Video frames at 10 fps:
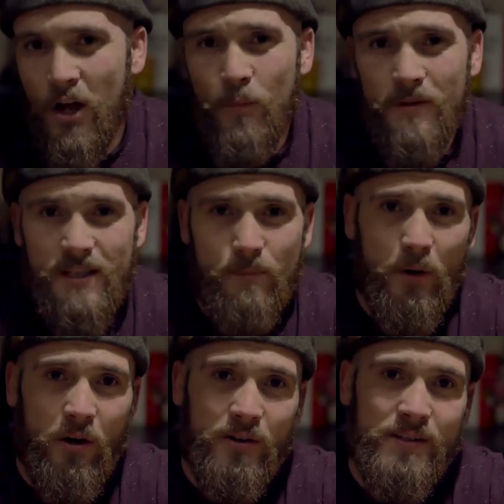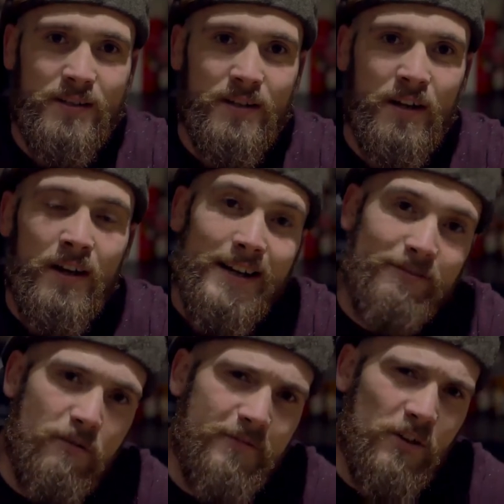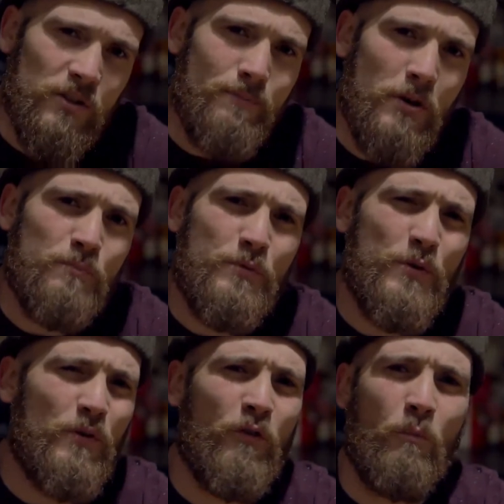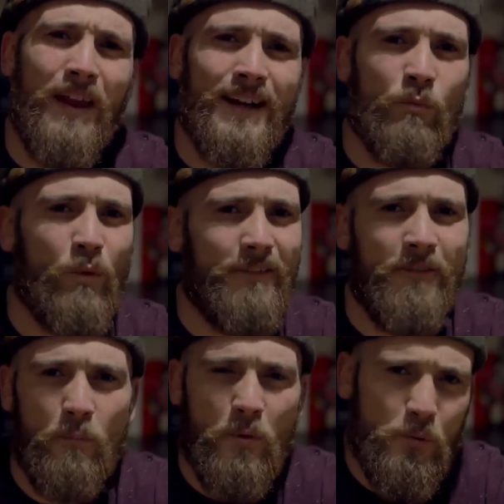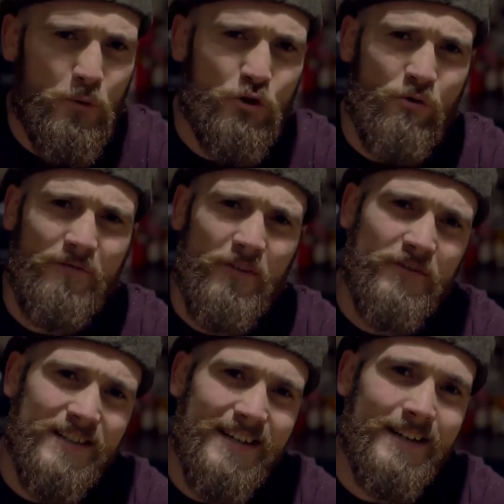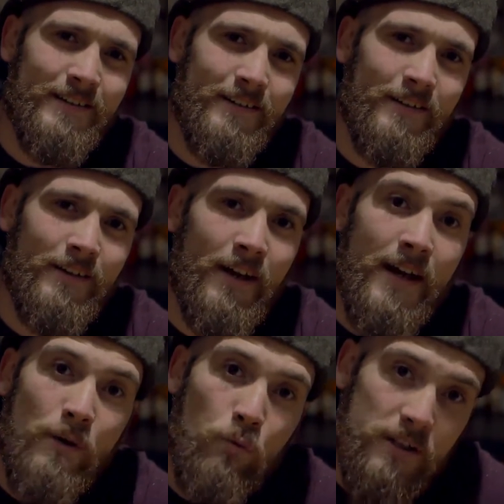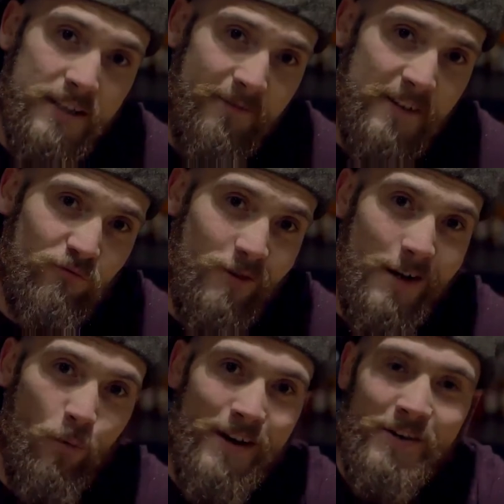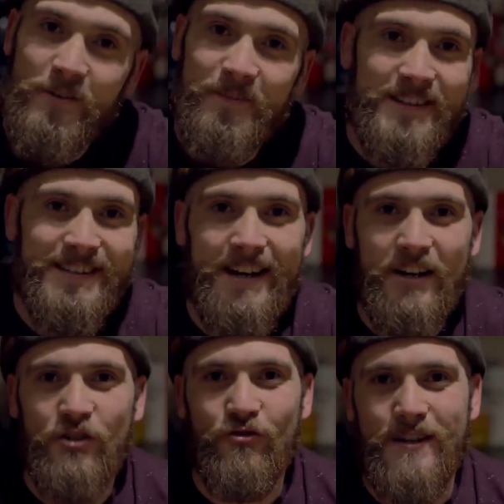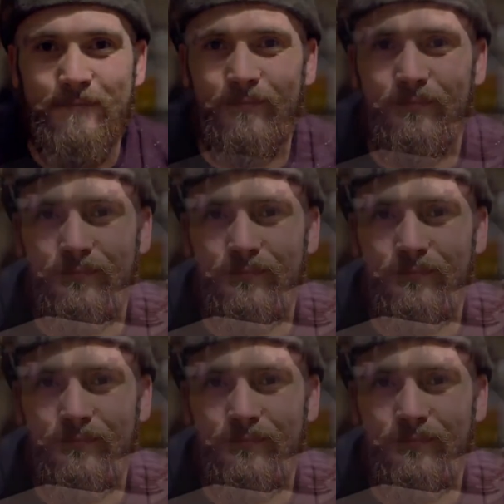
he opens the box, he reveals the most beautiful black and white football boots you ever have seen. He wonders if he's really awake or if he's still in a dream.